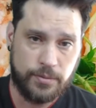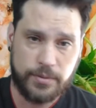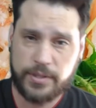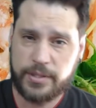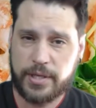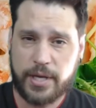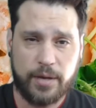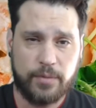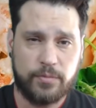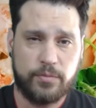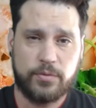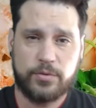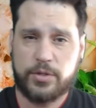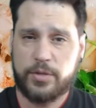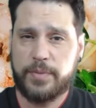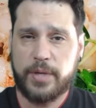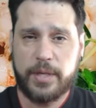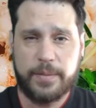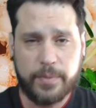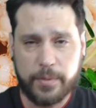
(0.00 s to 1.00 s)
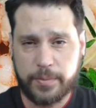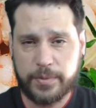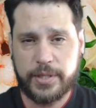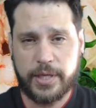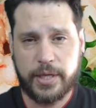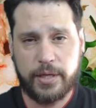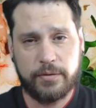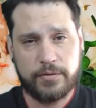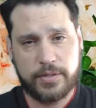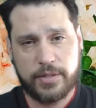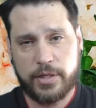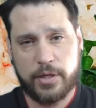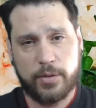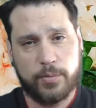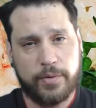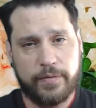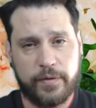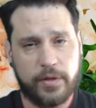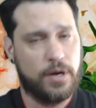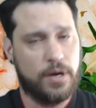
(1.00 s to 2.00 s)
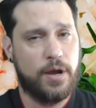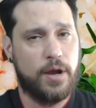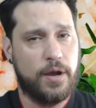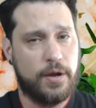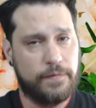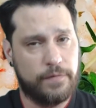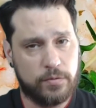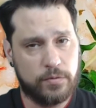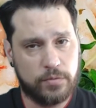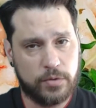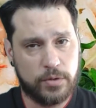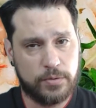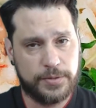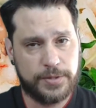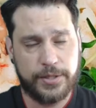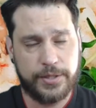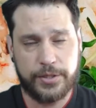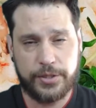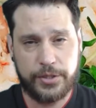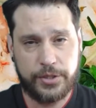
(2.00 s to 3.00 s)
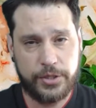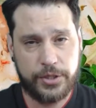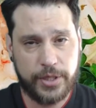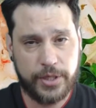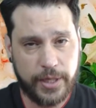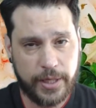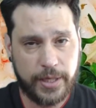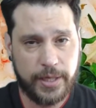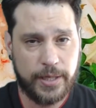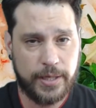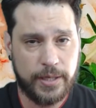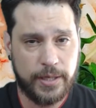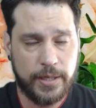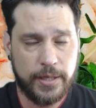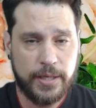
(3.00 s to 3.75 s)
got roasted baby potatoes in there. We've got oven roasted chicken.